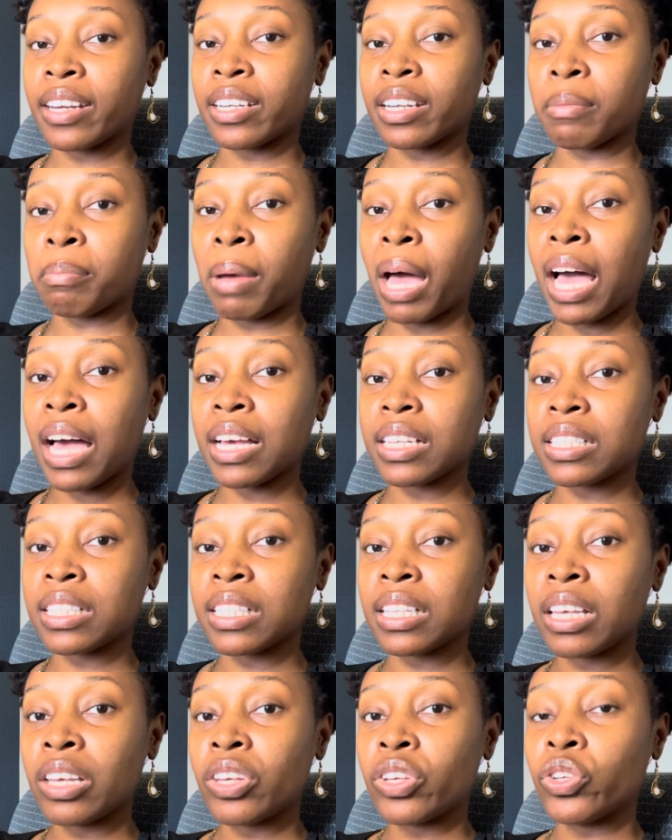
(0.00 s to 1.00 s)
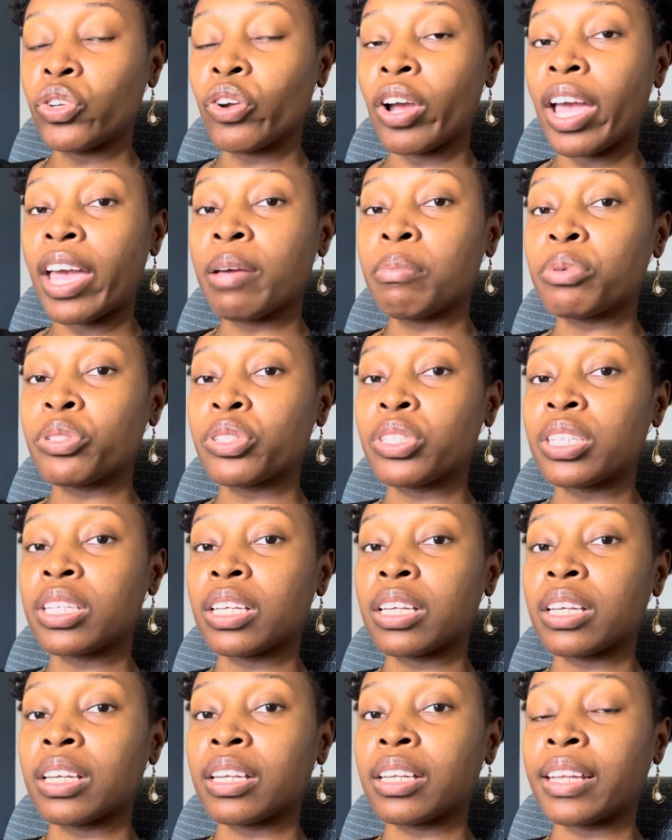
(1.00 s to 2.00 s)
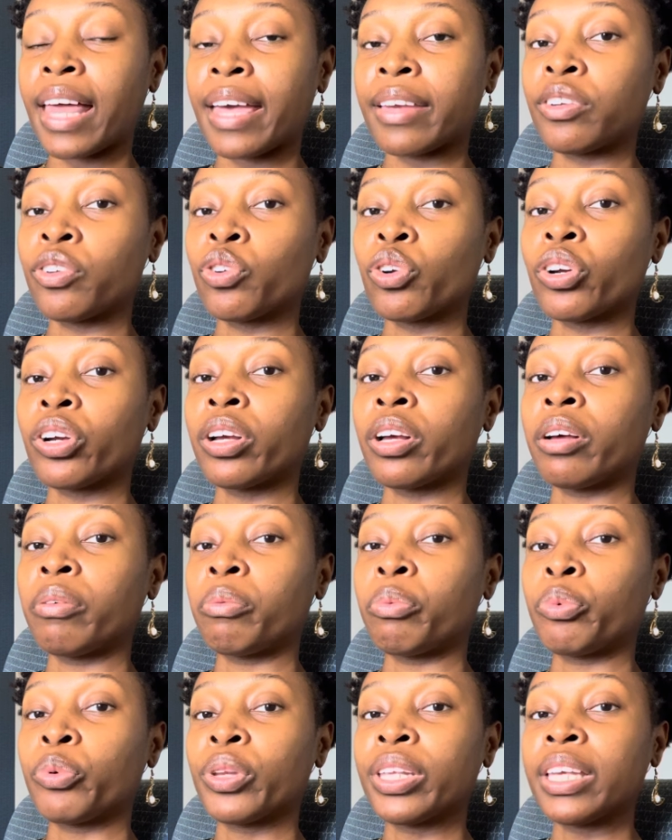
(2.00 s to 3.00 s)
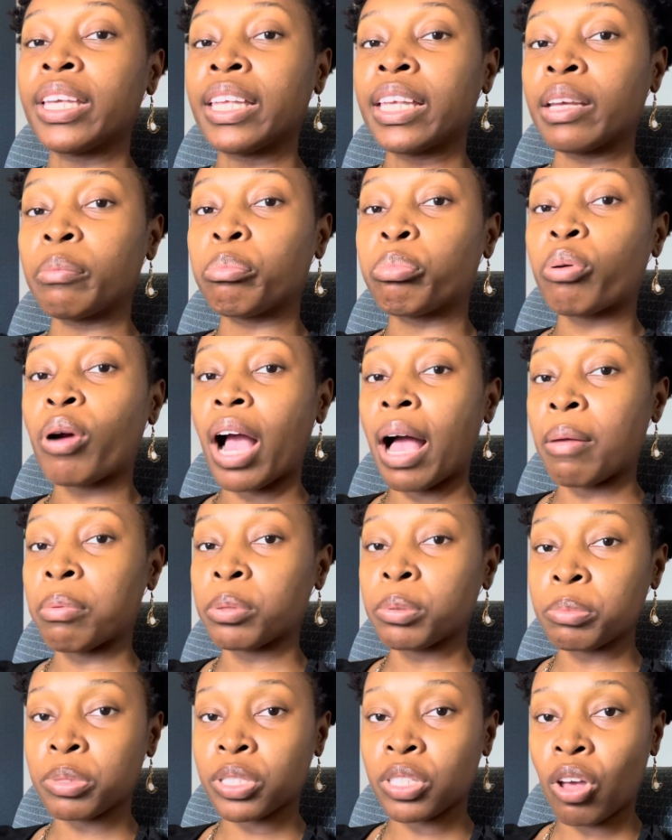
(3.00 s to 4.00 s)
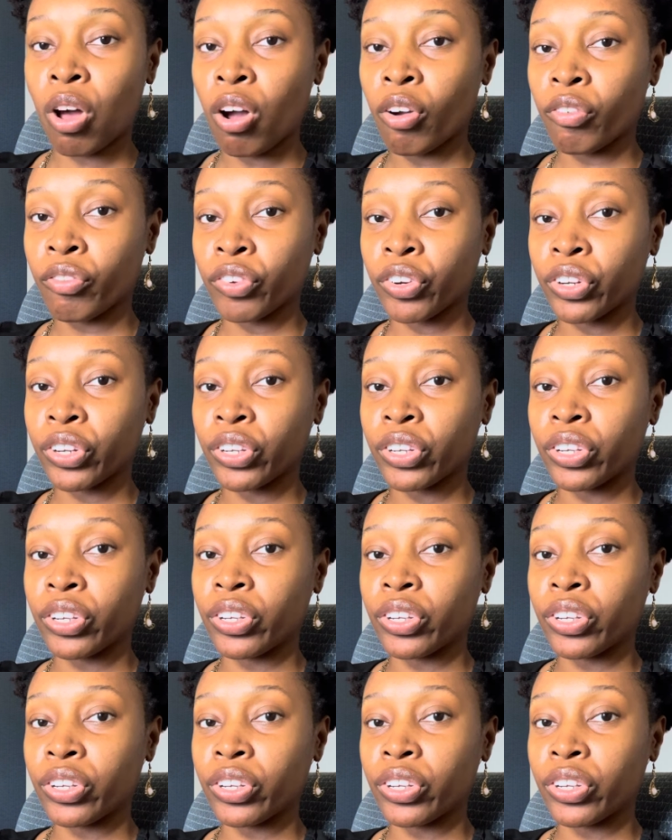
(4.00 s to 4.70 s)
of the box. You're able to, like, you're a really good problem solver.